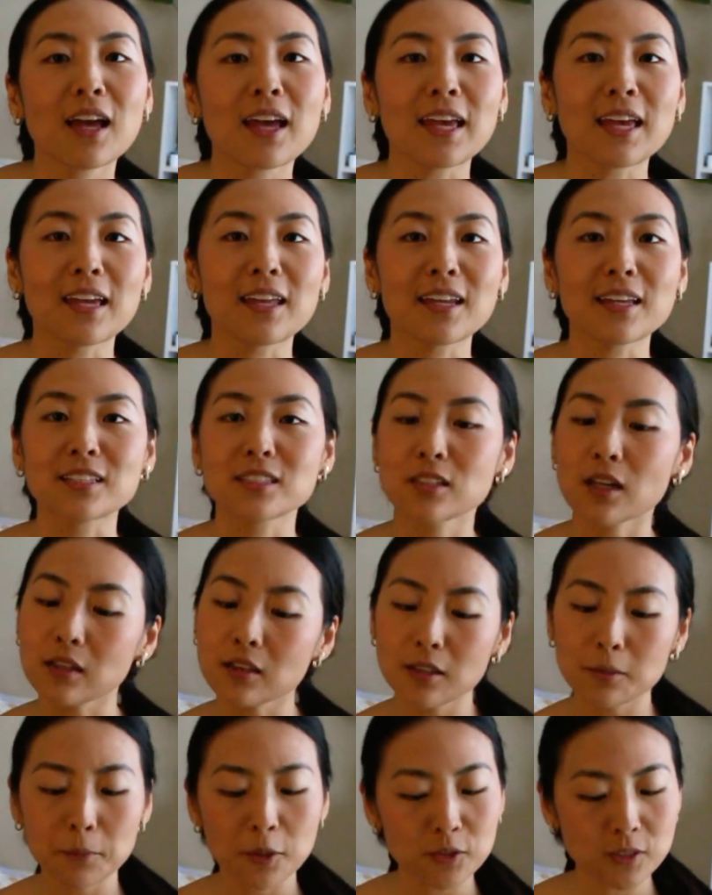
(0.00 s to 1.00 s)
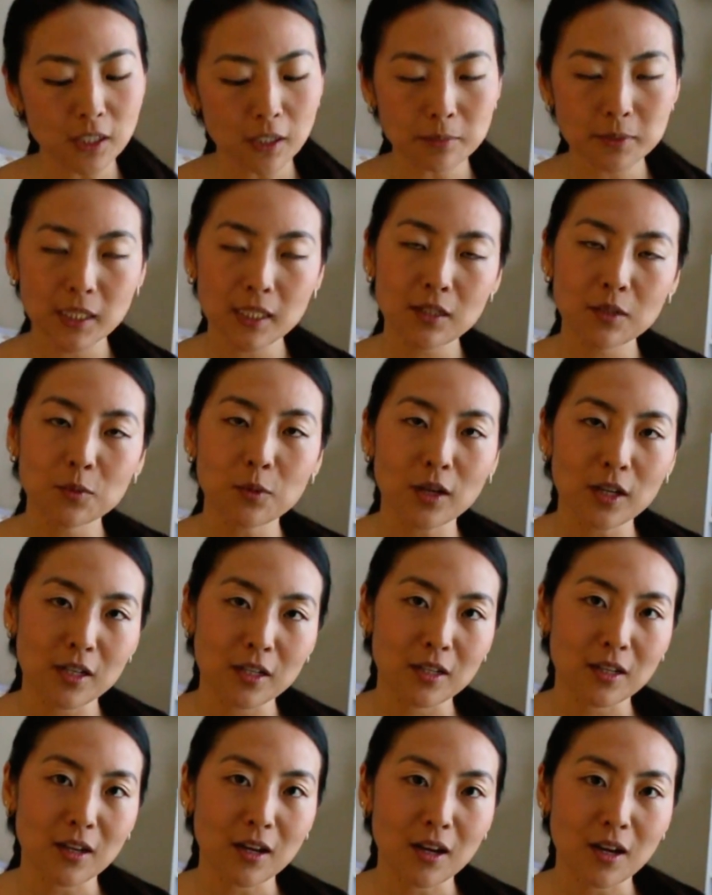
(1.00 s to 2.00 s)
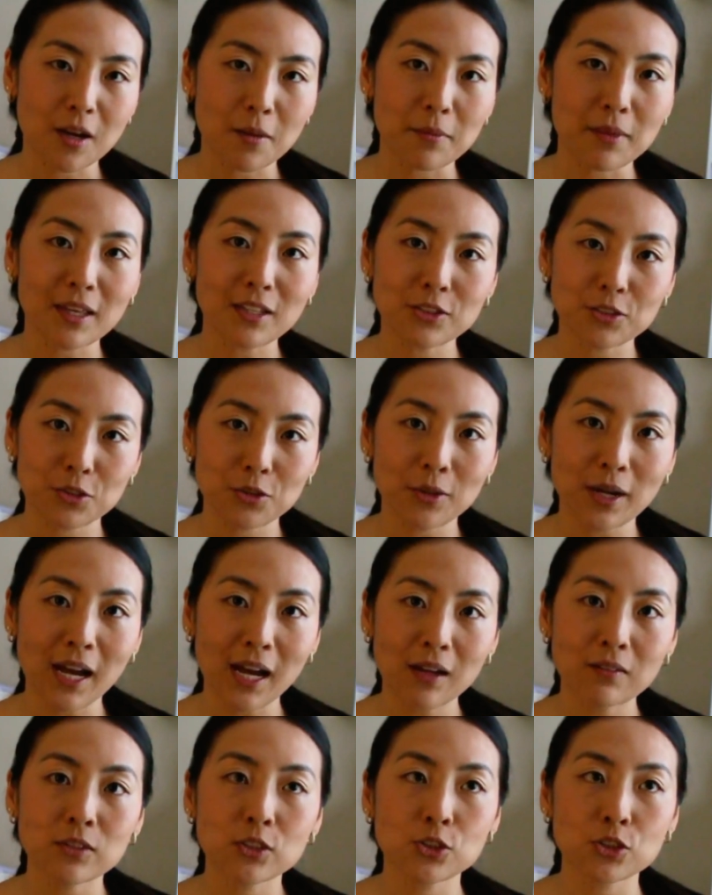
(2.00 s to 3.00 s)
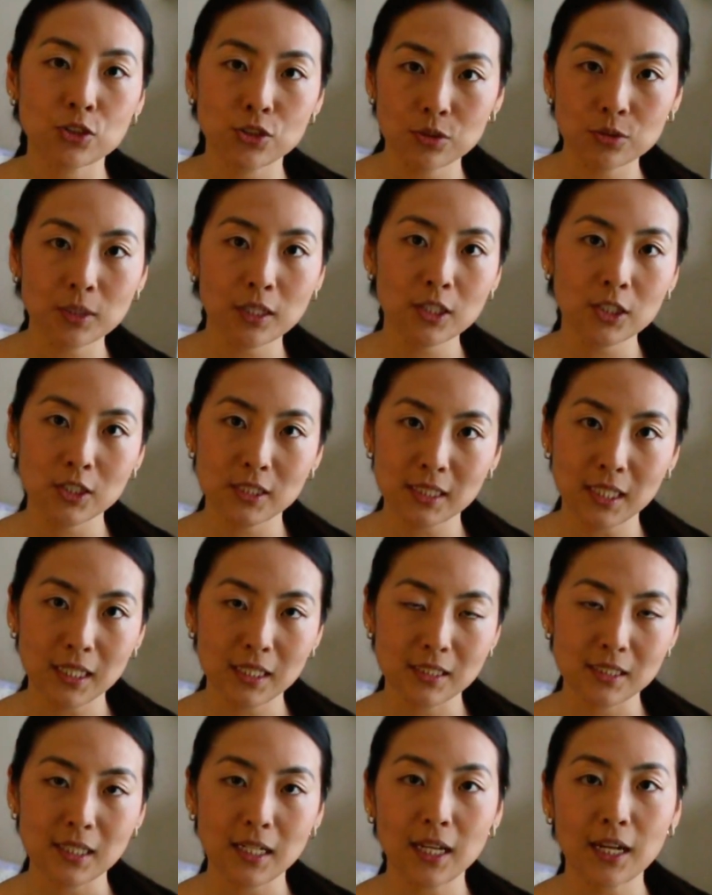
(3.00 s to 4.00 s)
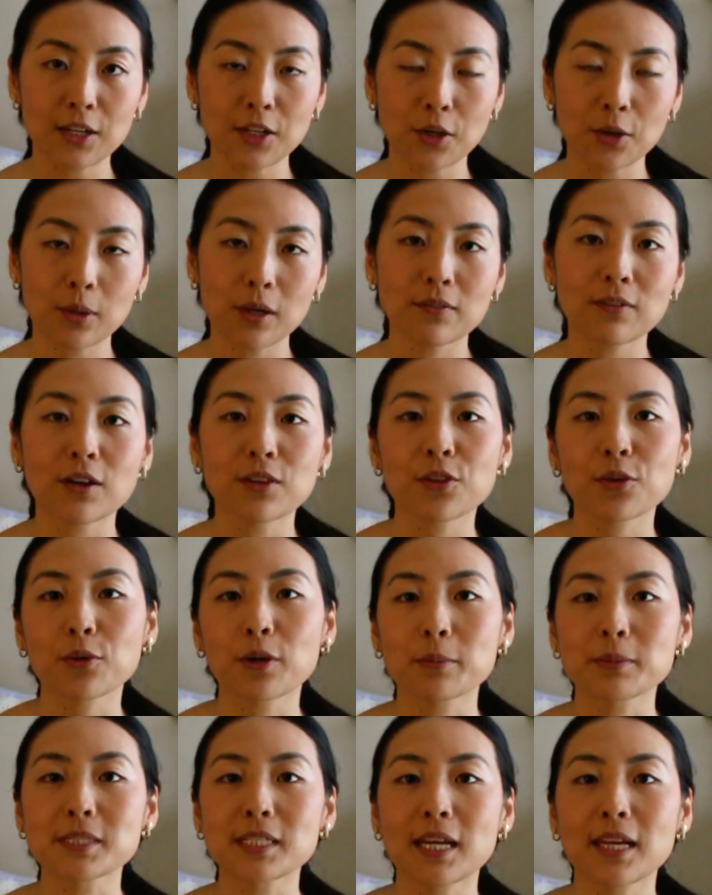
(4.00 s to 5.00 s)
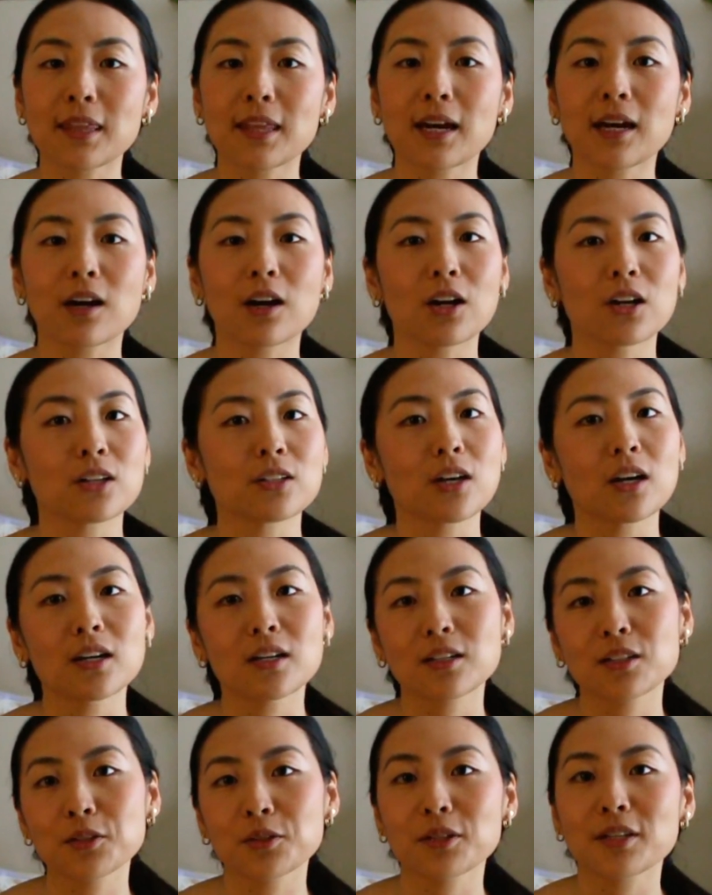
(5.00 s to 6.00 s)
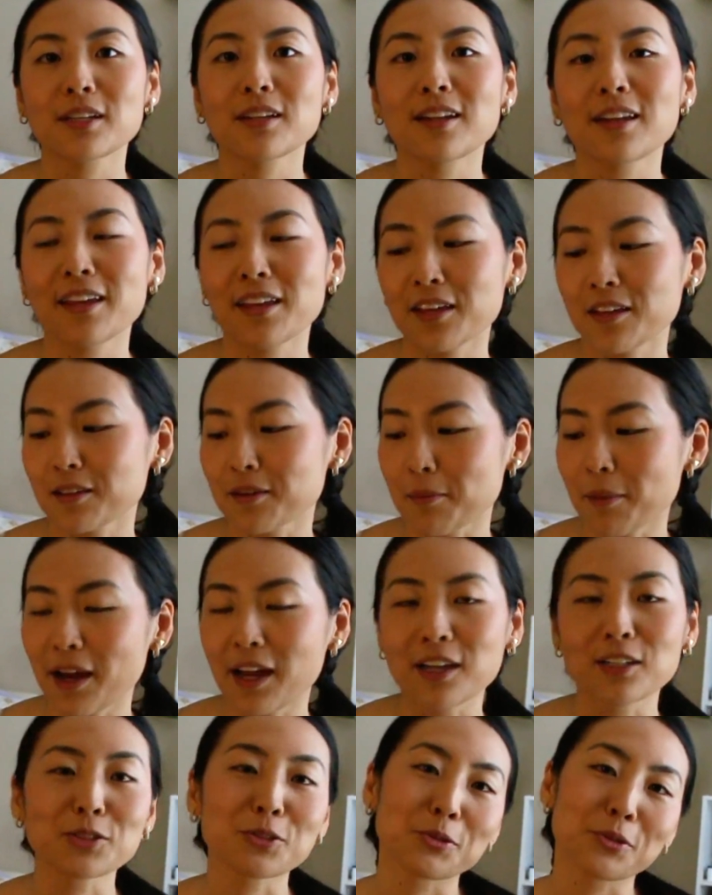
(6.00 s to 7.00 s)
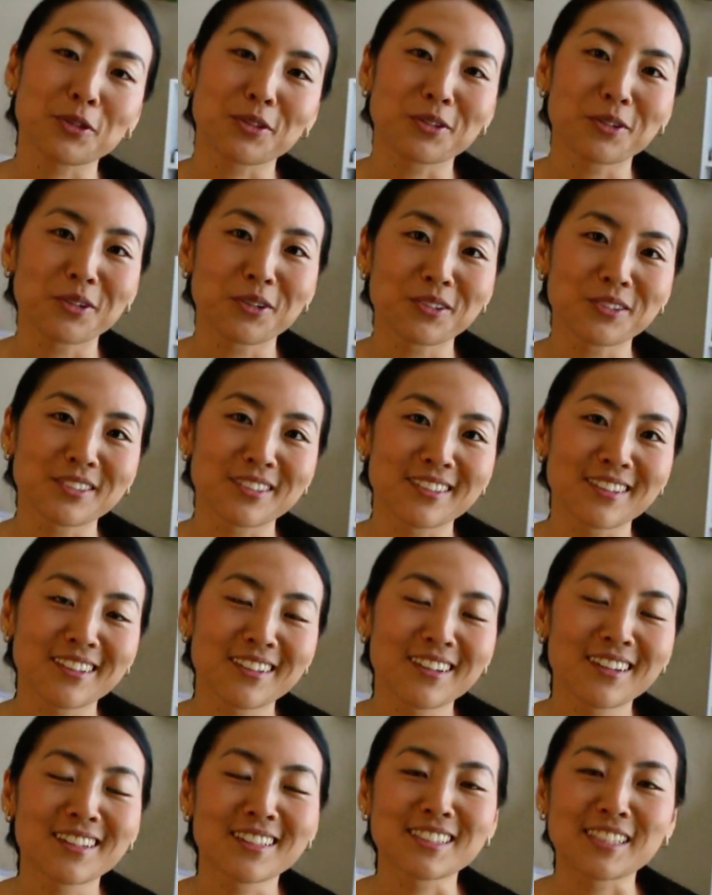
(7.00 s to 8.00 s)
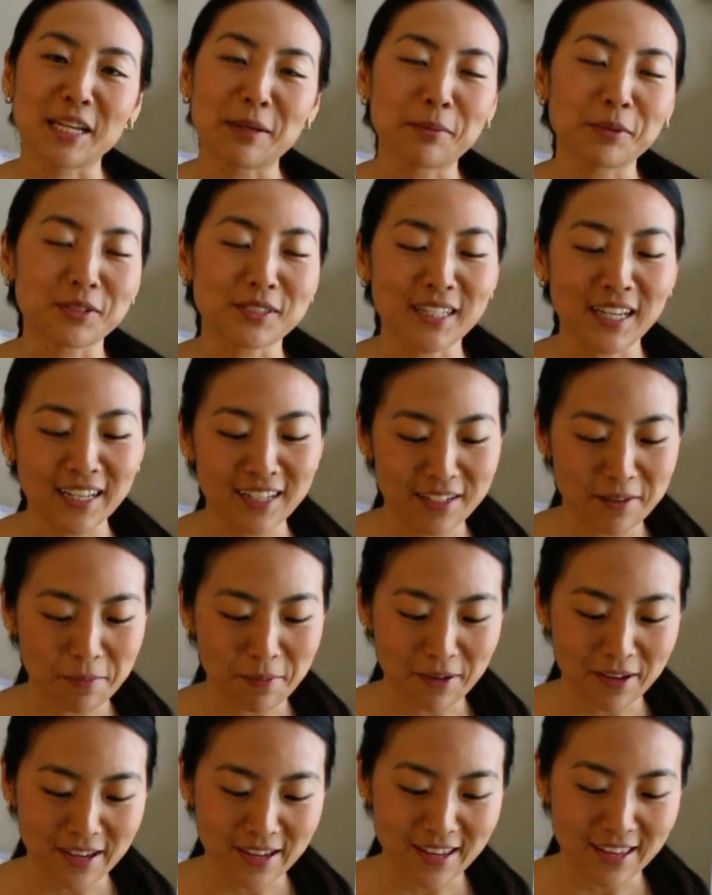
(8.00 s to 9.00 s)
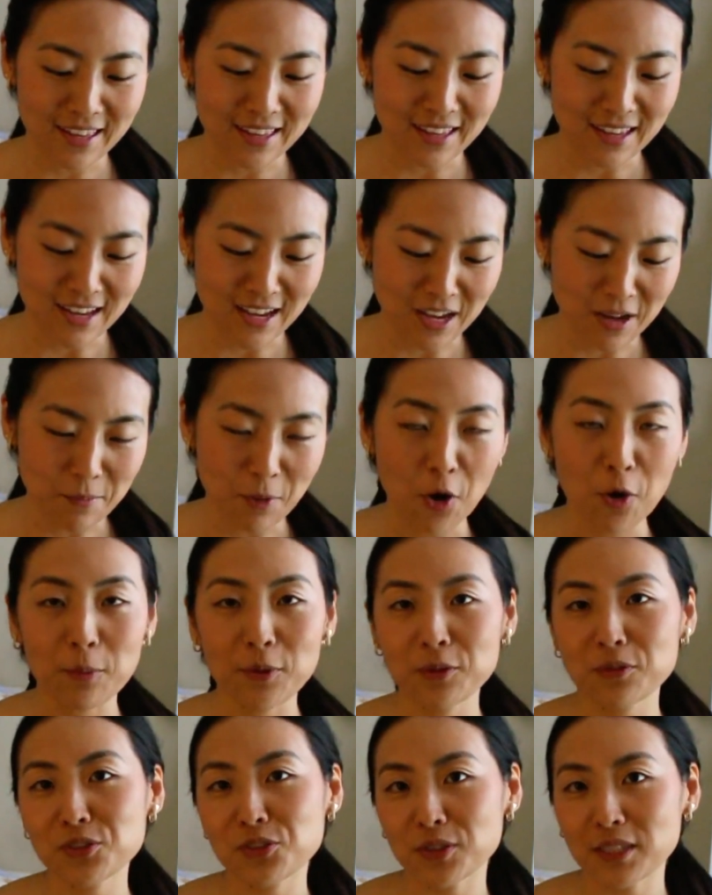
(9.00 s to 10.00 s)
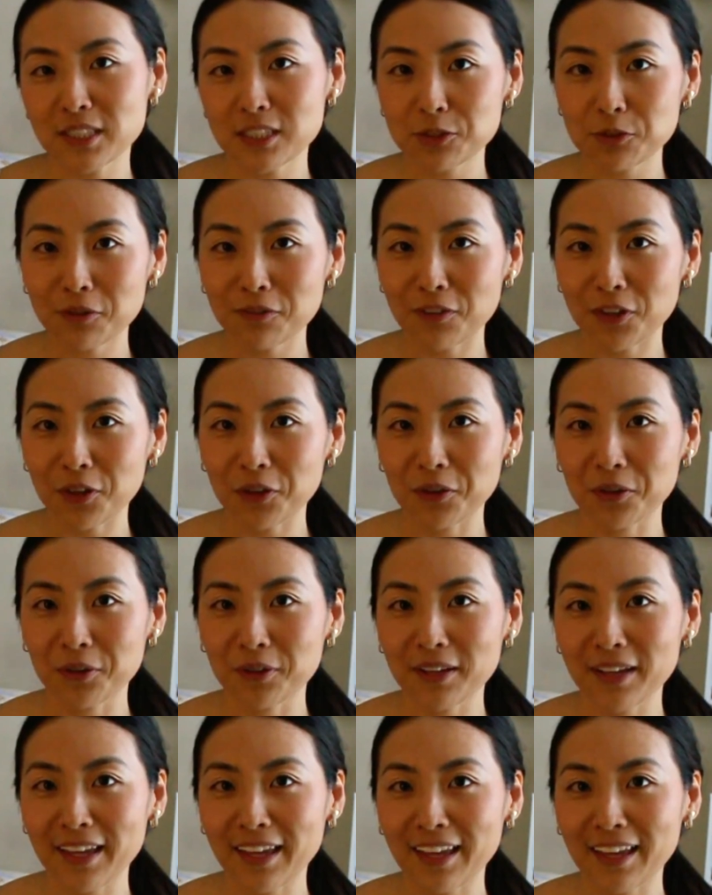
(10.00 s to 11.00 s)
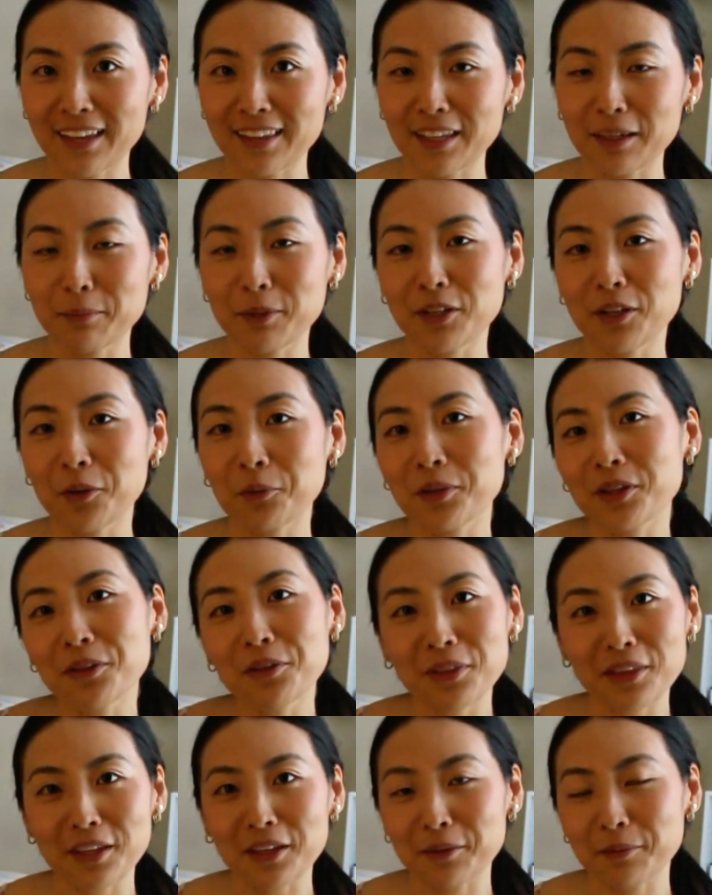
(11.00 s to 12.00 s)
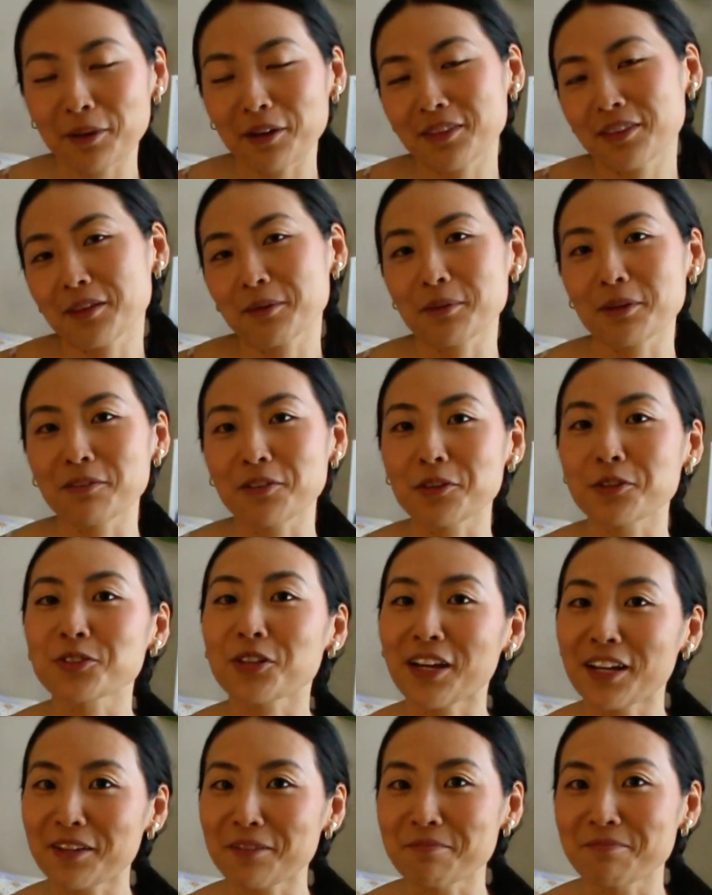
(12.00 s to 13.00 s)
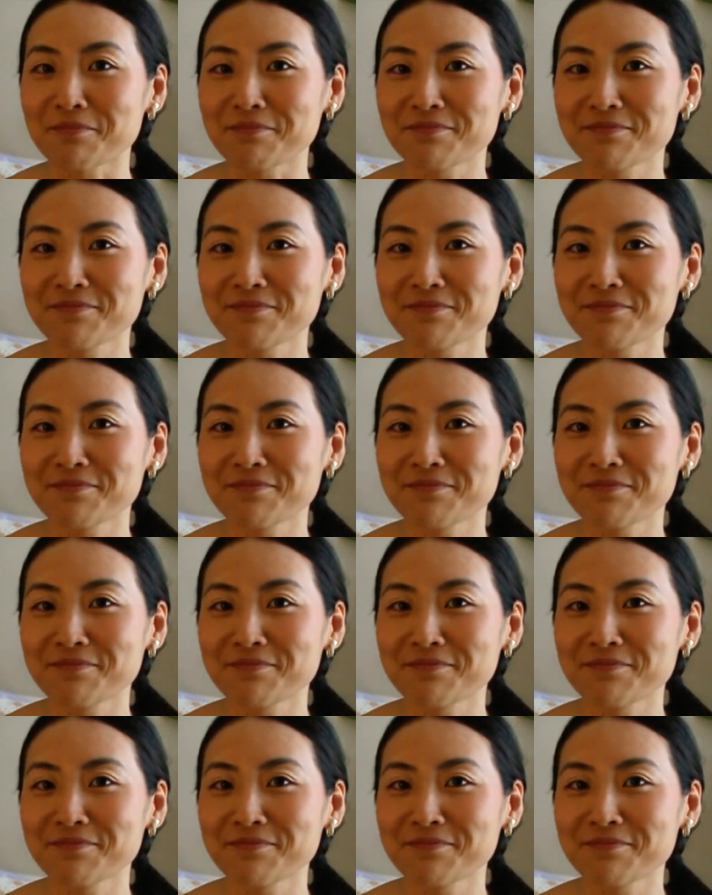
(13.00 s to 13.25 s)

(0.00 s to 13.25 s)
It is not the most updated one. They do have 2 other scents that I know of on their website that are not included in my 2-year-old sample set, but hope you enjoy this review and let me know what you think about them if you try them.